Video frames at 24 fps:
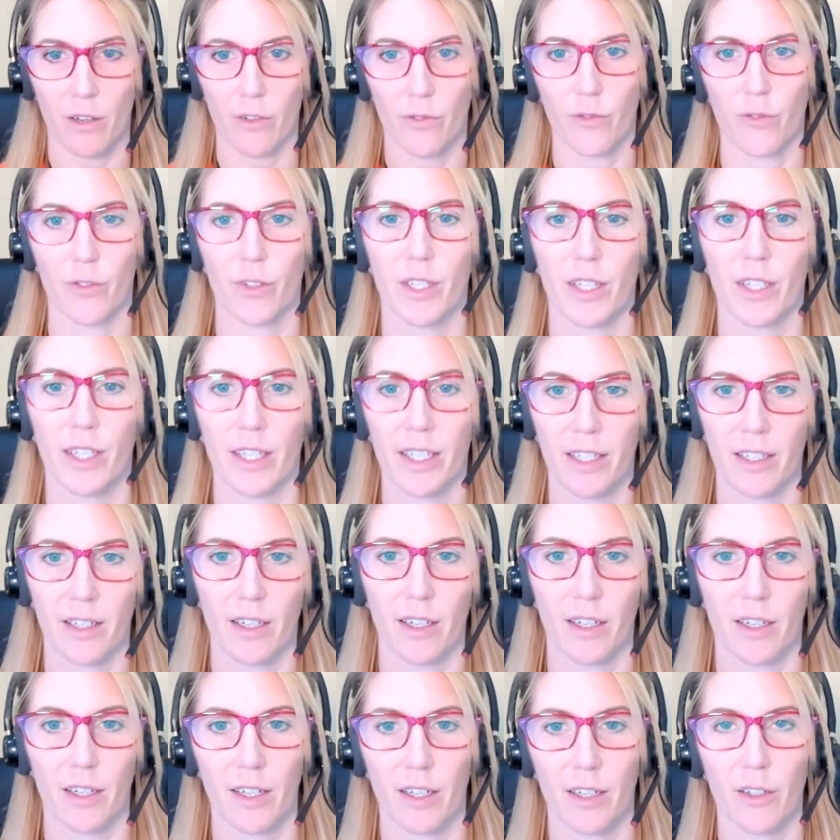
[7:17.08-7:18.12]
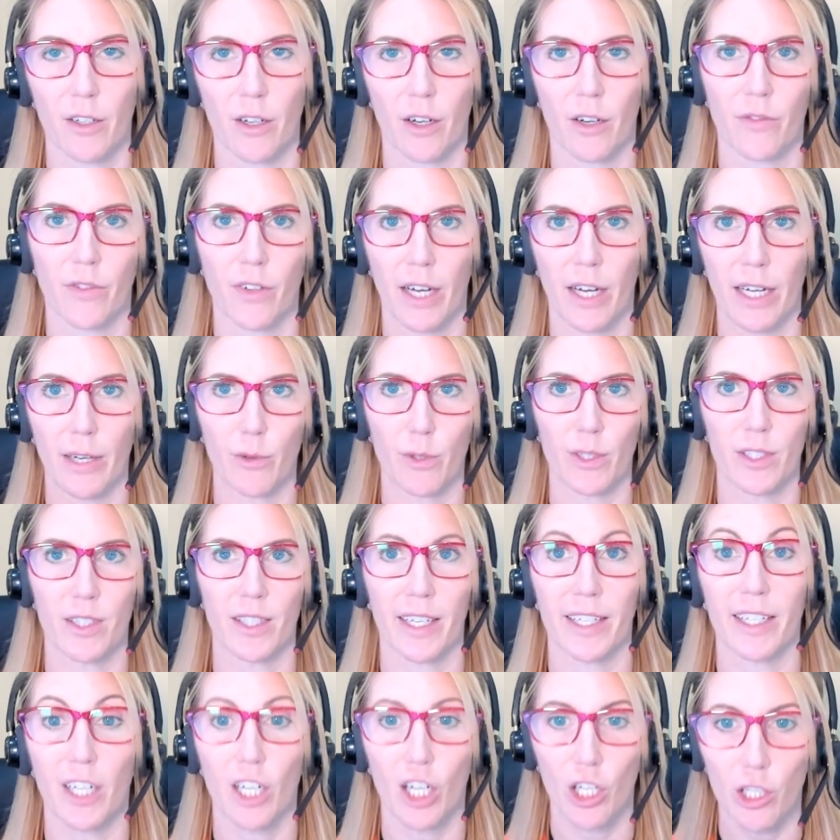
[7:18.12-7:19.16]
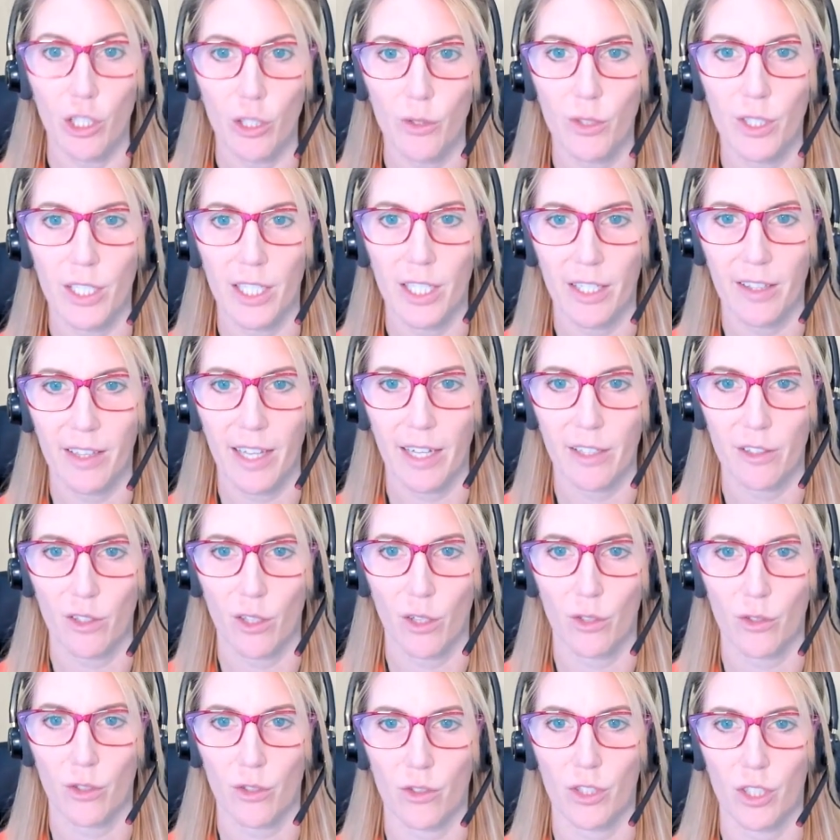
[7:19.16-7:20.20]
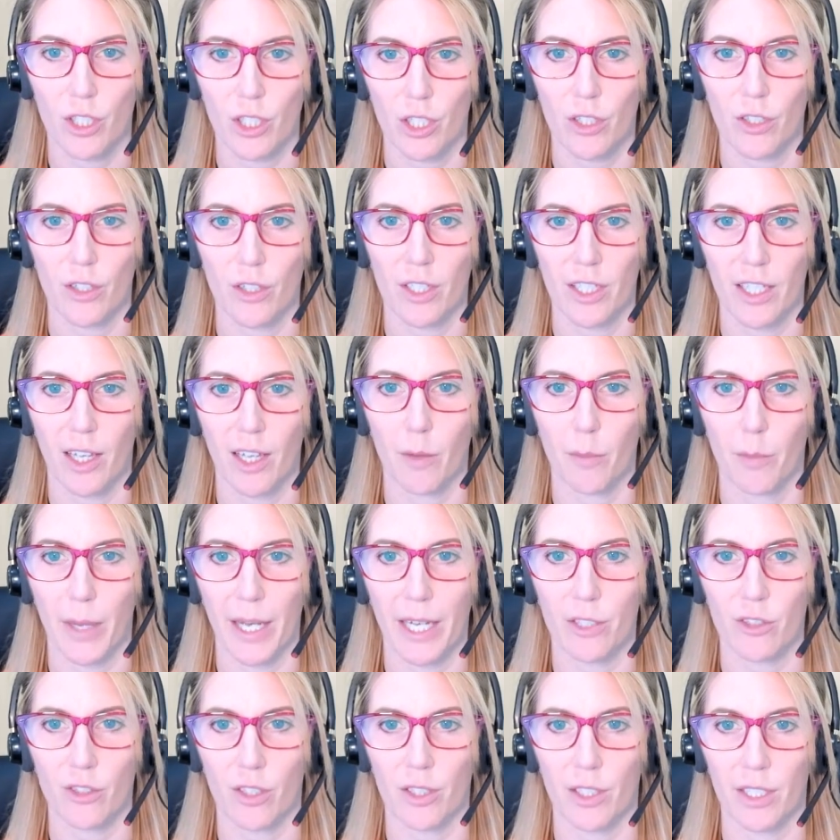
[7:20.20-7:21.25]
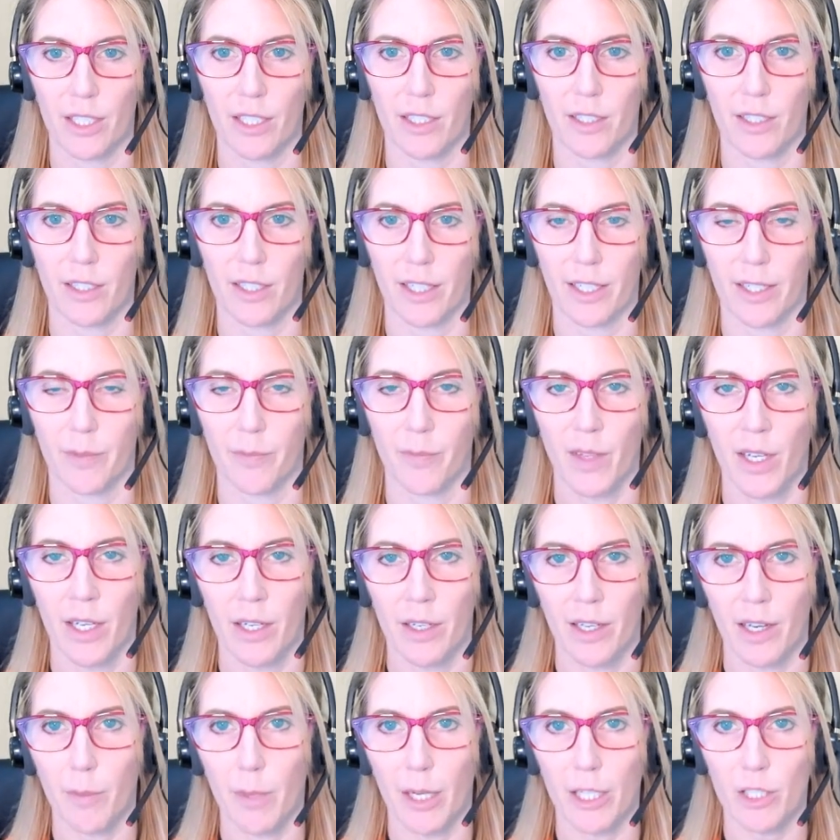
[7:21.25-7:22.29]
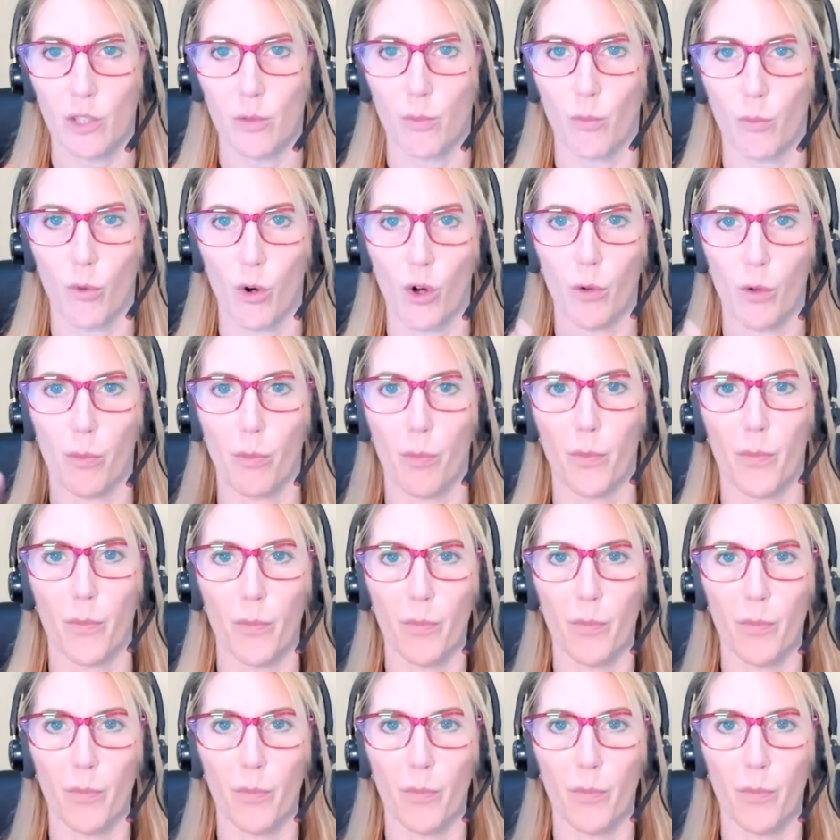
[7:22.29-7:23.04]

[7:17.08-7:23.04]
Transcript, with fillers: of of I would say including that Social Security and pension in a a much more